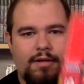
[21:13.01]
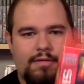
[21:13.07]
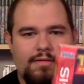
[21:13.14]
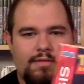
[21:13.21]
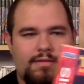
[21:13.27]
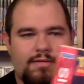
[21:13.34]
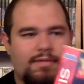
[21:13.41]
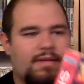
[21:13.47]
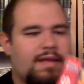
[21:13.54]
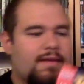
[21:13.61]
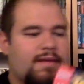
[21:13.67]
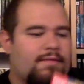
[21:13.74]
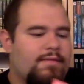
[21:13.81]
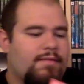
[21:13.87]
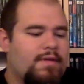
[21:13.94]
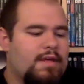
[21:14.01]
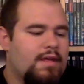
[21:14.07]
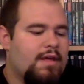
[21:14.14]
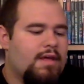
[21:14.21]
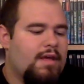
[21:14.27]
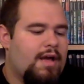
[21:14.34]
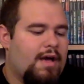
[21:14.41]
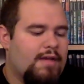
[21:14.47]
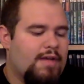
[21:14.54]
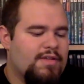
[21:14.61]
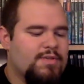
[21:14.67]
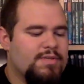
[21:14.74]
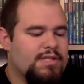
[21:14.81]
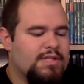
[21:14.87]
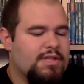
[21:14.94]
sleeve. This
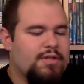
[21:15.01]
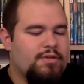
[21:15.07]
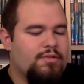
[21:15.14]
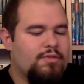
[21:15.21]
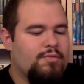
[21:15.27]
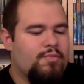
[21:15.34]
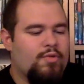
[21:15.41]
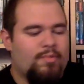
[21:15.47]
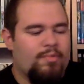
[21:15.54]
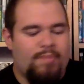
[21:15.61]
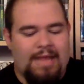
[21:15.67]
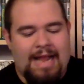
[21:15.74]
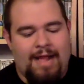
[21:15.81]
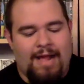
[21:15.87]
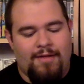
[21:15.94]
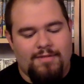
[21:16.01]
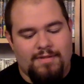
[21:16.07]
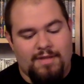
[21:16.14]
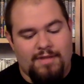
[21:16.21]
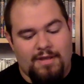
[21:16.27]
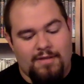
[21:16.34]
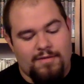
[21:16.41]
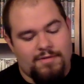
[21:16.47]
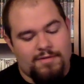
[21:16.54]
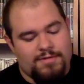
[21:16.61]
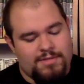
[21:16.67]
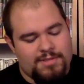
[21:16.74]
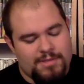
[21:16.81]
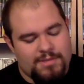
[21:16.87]
one's a little more bent out than the others